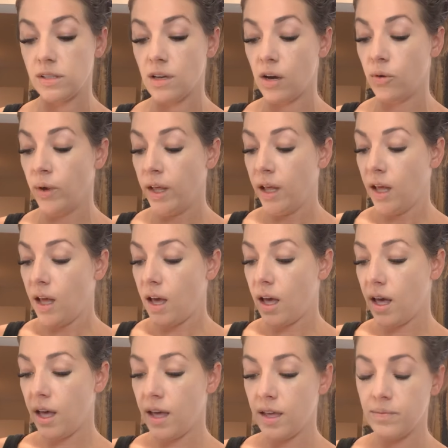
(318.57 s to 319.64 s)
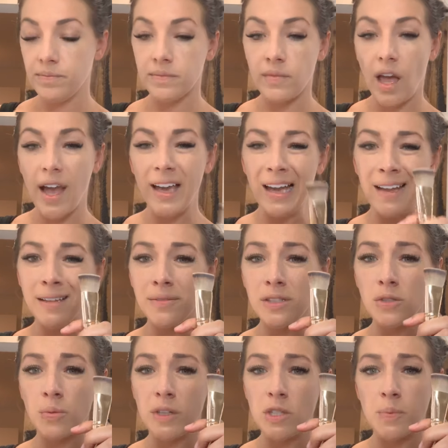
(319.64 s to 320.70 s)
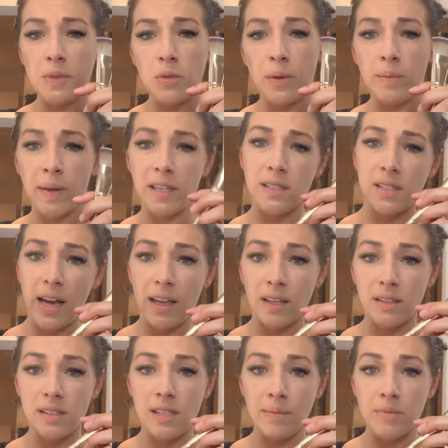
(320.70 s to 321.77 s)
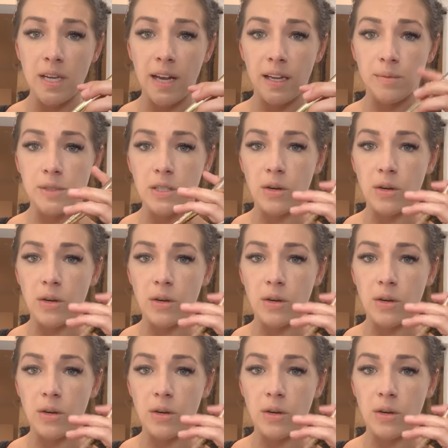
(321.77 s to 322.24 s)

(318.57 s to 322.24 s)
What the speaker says: So I kind of switch between my styles sometimes.